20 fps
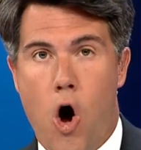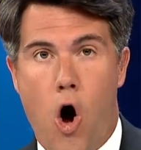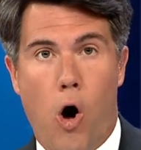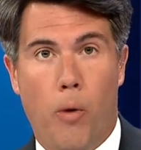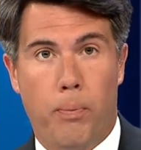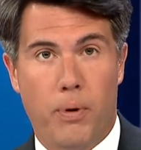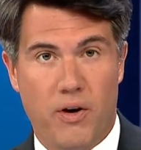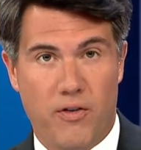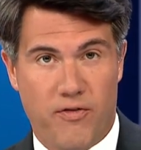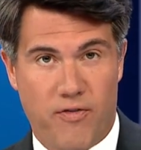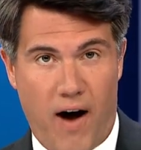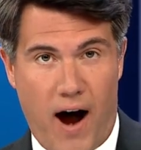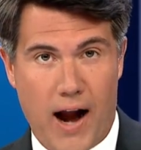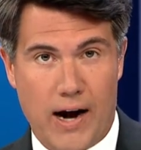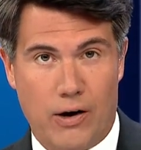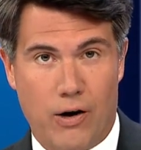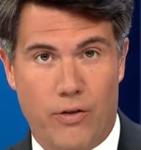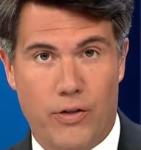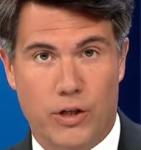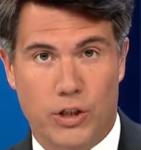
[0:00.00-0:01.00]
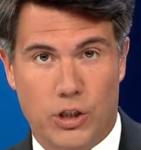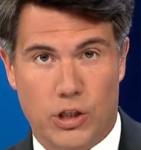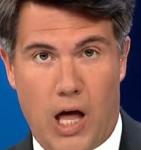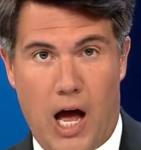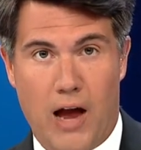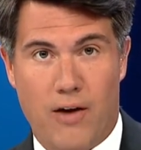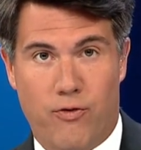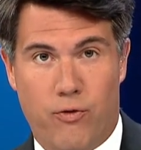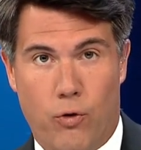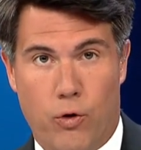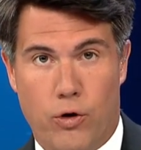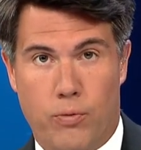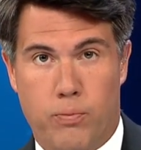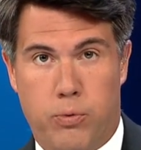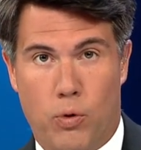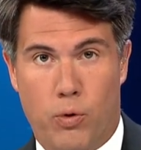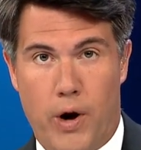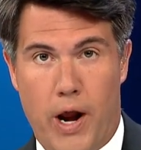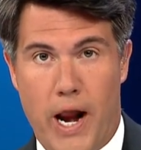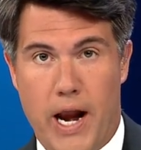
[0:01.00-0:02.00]
opened fire on the July
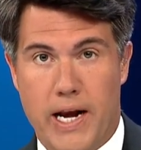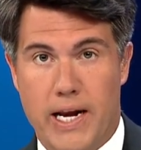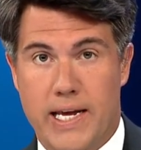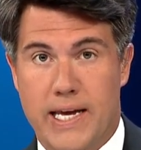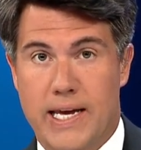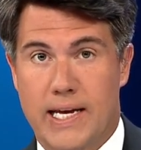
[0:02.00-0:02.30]
4th parade,